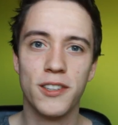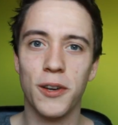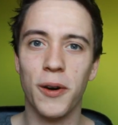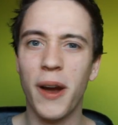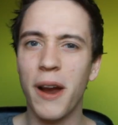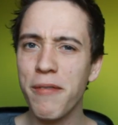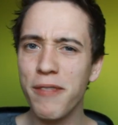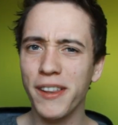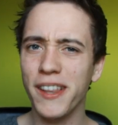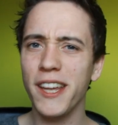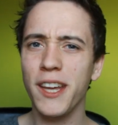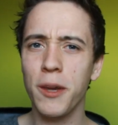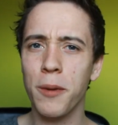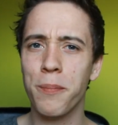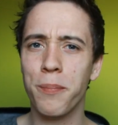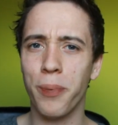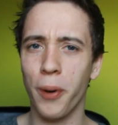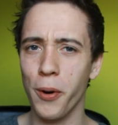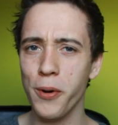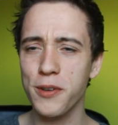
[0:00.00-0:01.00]
So everything you
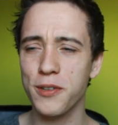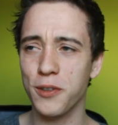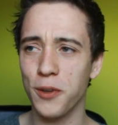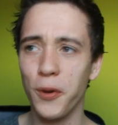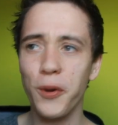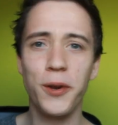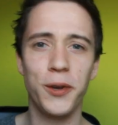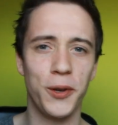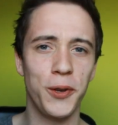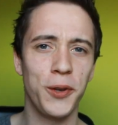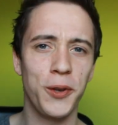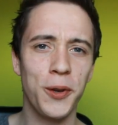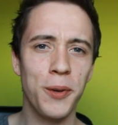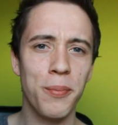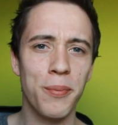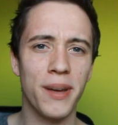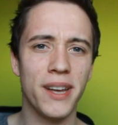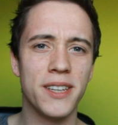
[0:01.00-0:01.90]
post on YouTube